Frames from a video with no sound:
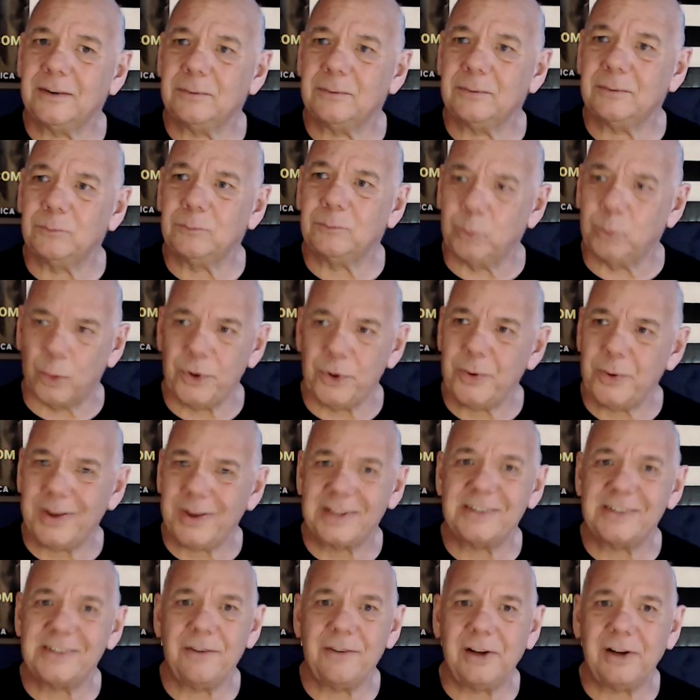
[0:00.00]
Were you at
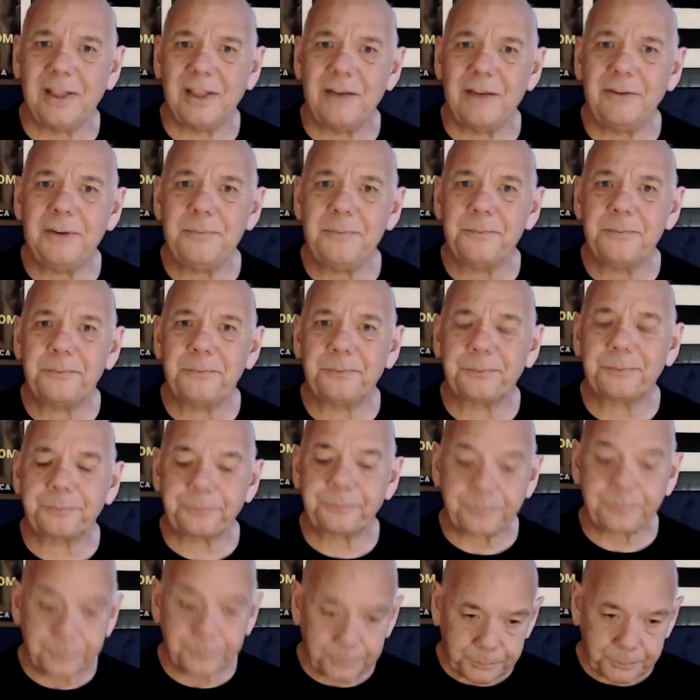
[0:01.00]
7-Eleven?
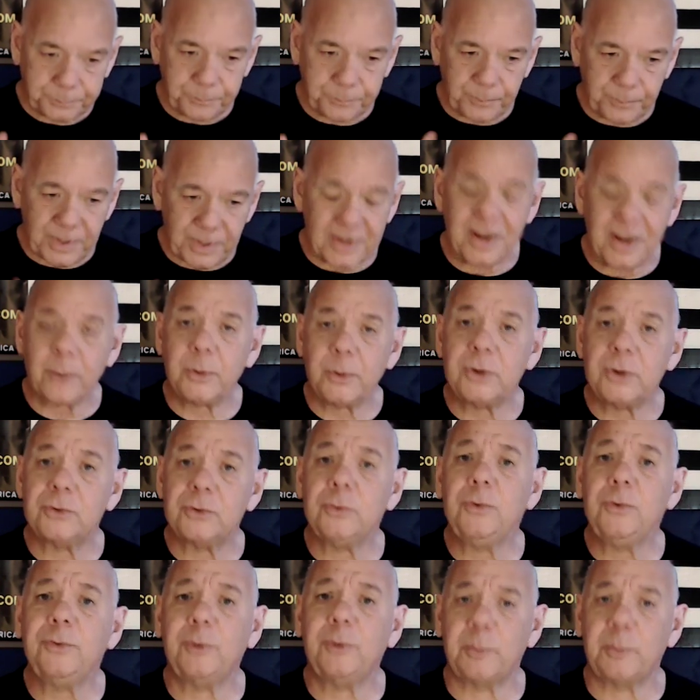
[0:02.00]
Now, a
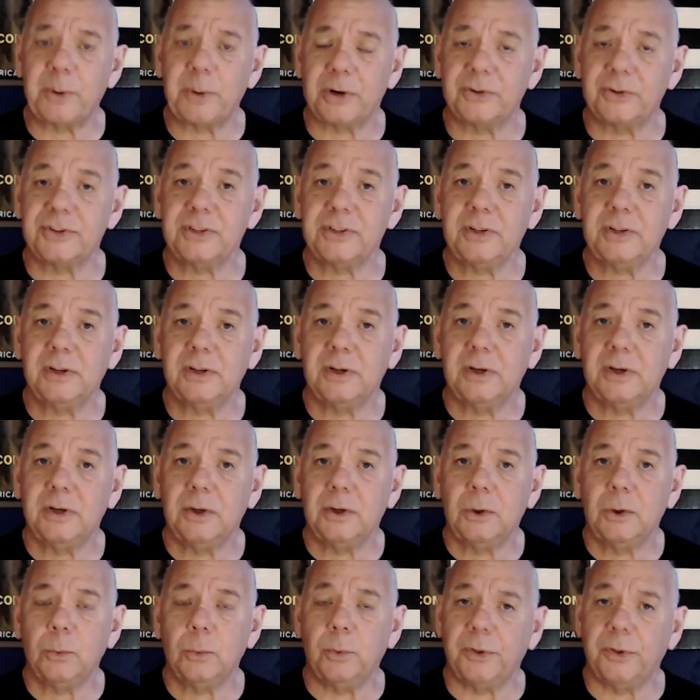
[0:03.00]
truthful person
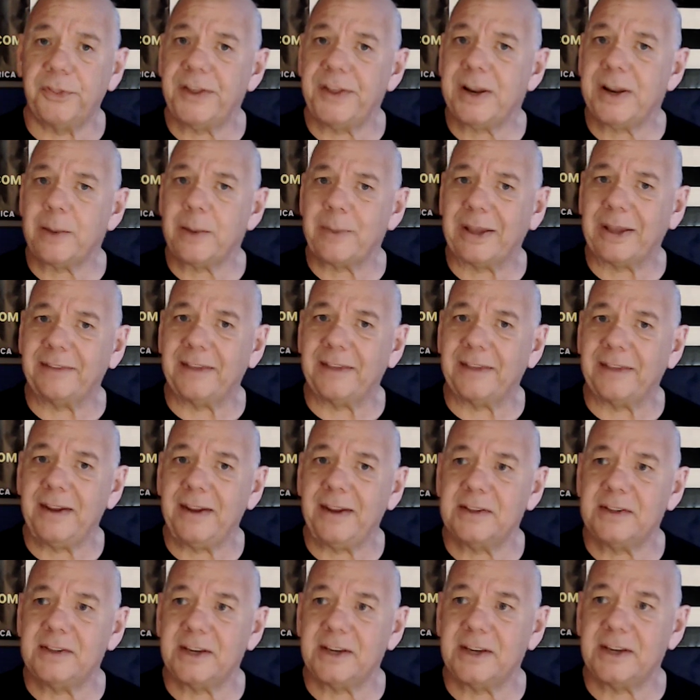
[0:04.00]
will think about that
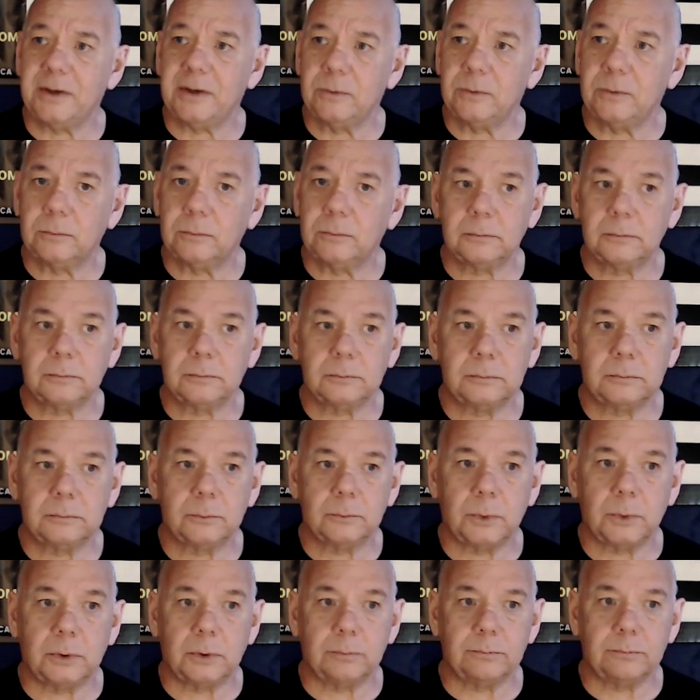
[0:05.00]
and say,
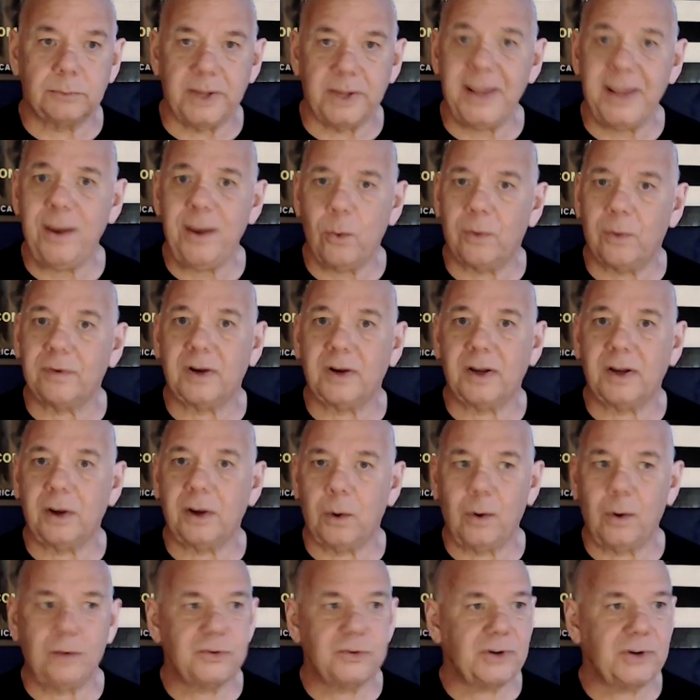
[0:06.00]
well, yeah, well,
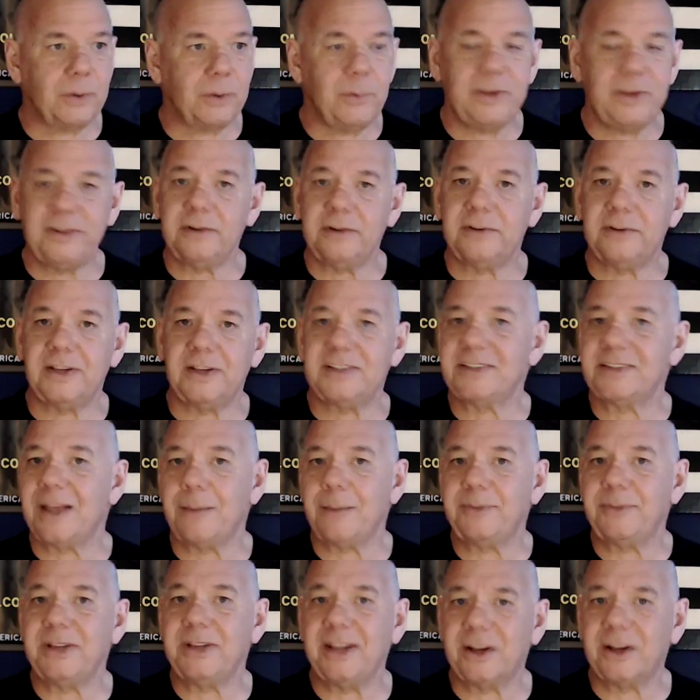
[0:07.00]
I went there. I
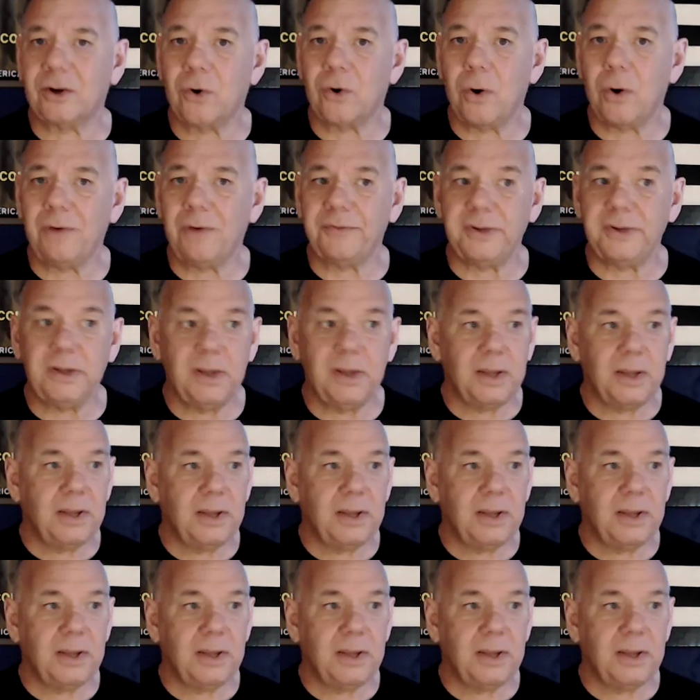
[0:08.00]
stopped to get a coffee.